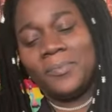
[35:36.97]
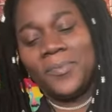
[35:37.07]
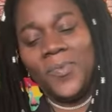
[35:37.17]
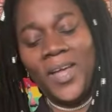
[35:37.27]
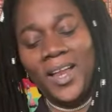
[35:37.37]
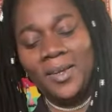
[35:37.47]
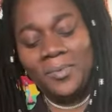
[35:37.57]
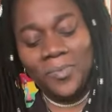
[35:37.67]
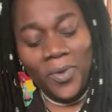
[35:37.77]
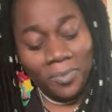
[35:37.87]

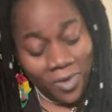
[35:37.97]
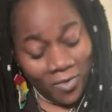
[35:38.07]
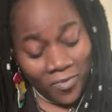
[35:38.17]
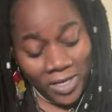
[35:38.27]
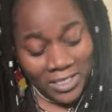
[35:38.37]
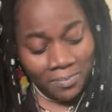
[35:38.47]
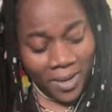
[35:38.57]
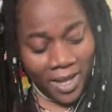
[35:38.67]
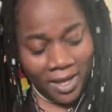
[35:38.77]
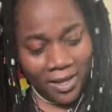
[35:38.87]
Well, with enough
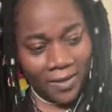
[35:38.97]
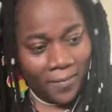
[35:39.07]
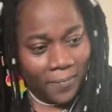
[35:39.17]
respect,